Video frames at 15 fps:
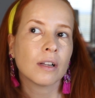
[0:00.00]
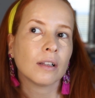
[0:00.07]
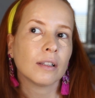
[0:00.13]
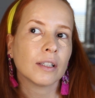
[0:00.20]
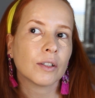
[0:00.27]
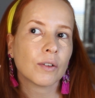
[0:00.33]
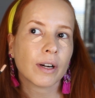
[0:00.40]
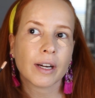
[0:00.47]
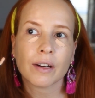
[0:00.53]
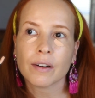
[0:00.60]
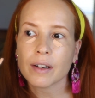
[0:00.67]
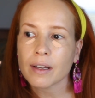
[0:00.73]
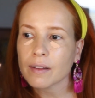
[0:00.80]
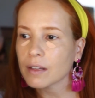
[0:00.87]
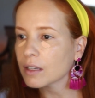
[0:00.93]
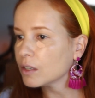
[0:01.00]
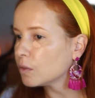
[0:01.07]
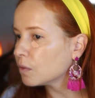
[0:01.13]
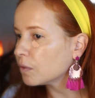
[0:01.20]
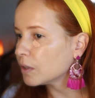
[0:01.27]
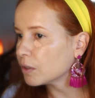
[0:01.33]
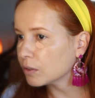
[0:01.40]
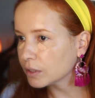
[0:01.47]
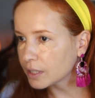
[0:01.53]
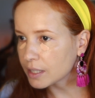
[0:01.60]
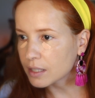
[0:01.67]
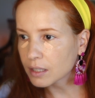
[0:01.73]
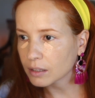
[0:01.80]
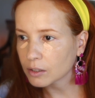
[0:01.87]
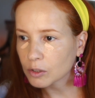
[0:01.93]
little area that you feel
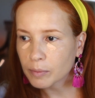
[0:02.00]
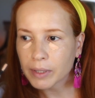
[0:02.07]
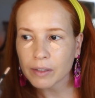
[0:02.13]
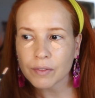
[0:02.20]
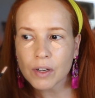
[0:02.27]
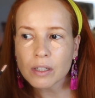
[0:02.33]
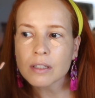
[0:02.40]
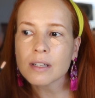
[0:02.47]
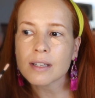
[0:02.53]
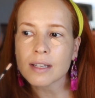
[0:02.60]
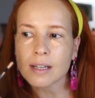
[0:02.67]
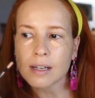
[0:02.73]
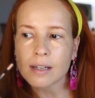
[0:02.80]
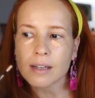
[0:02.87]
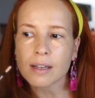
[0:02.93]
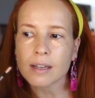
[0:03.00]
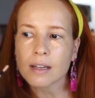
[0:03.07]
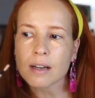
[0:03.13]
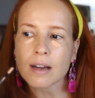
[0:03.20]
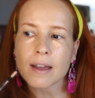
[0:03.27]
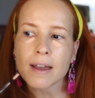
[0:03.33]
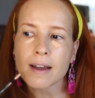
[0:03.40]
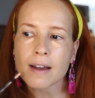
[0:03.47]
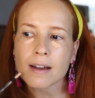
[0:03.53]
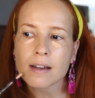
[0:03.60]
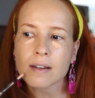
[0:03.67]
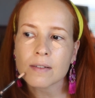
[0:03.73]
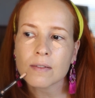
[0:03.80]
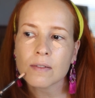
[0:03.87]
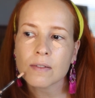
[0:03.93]
needs a little bit of concealing. I
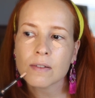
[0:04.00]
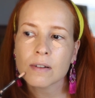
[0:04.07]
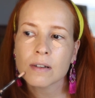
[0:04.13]
have